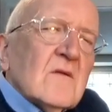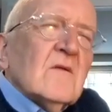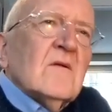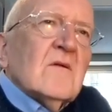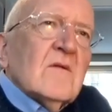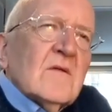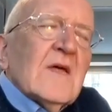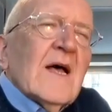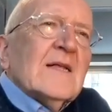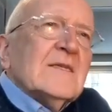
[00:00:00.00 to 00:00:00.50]

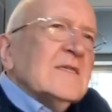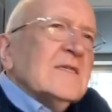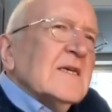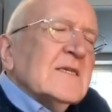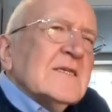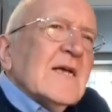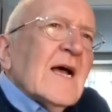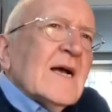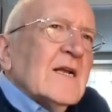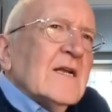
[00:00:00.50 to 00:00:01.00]
That's
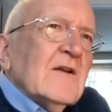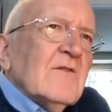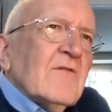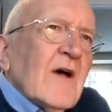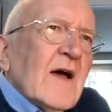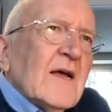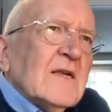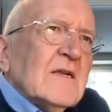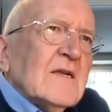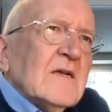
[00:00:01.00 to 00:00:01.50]
exactly
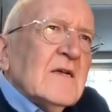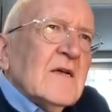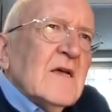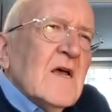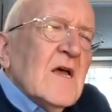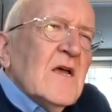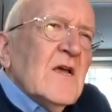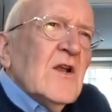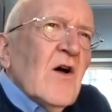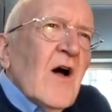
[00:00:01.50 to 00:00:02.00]
right.
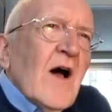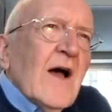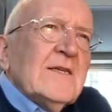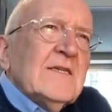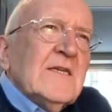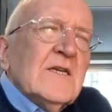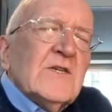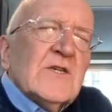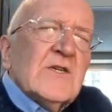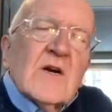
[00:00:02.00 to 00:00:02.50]
You know, I
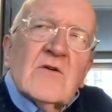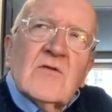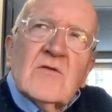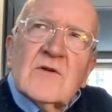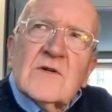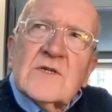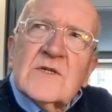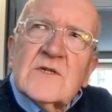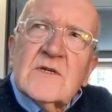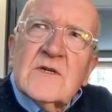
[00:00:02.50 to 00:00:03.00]
teach a
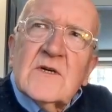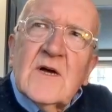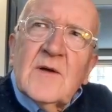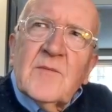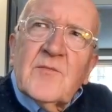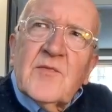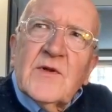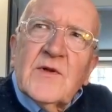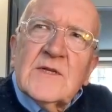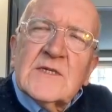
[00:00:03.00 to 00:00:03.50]
course
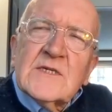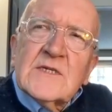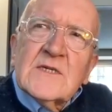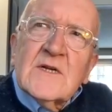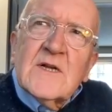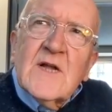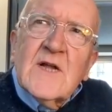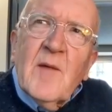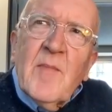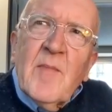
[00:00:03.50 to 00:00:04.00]
at
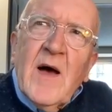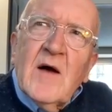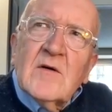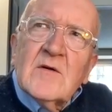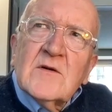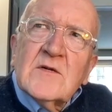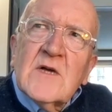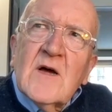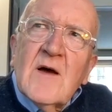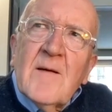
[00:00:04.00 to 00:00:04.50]
Princeton
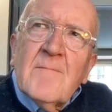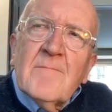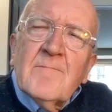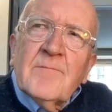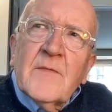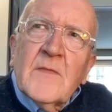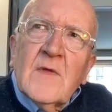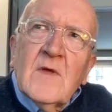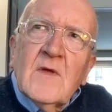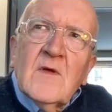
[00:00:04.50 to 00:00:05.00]
about um,
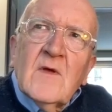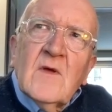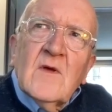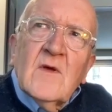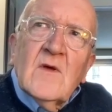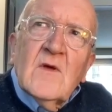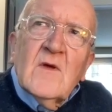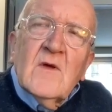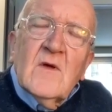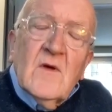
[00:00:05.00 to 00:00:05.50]

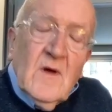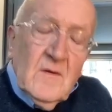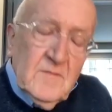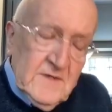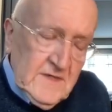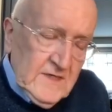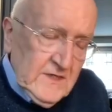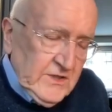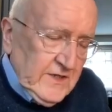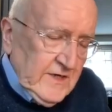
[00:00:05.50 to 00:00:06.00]

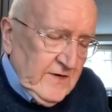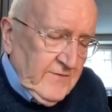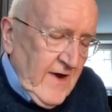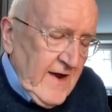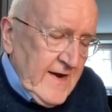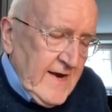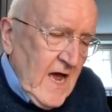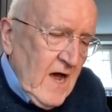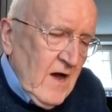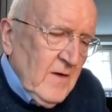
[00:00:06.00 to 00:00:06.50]
teaching it
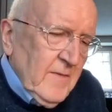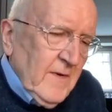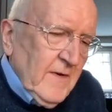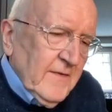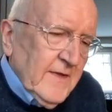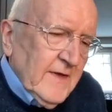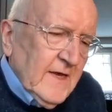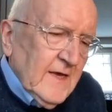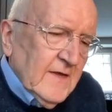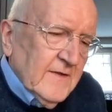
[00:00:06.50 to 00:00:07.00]
right now about
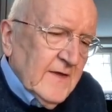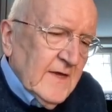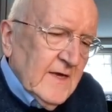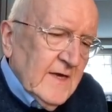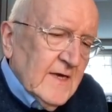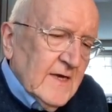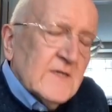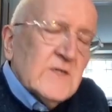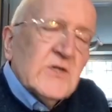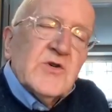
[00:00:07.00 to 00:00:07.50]
the the
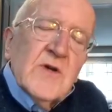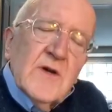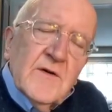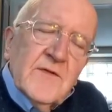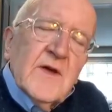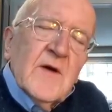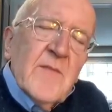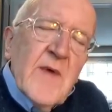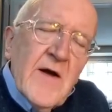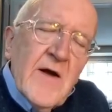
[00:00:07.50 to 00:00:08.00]
history of
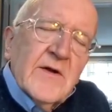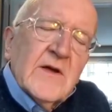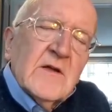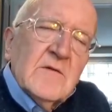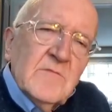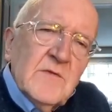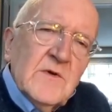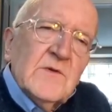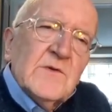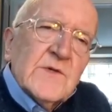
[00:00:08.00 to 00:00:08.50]
the
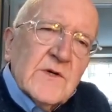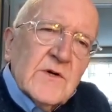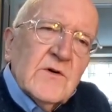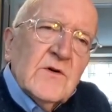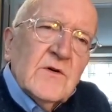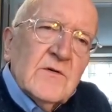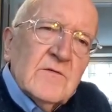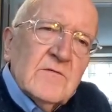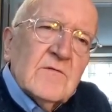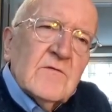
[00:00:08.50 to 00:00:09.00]
American
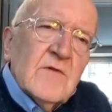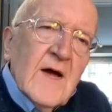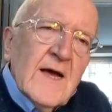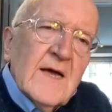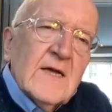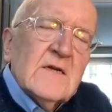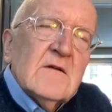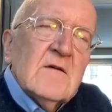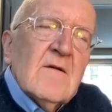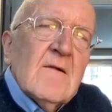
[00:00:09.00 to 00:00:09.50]
musical, right?